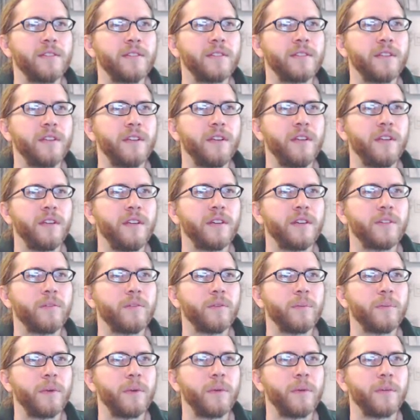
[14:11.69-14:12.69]
than any other
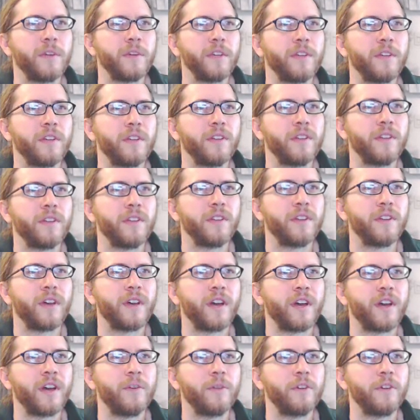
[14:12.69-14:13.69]
Republican. A
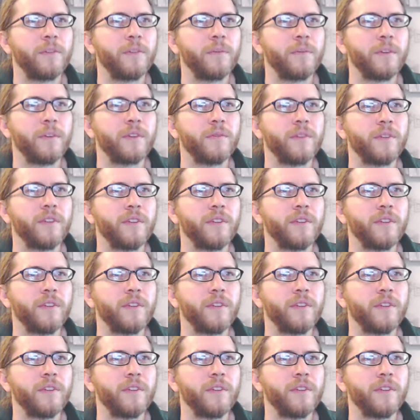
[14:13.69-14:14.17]
high welcome, what?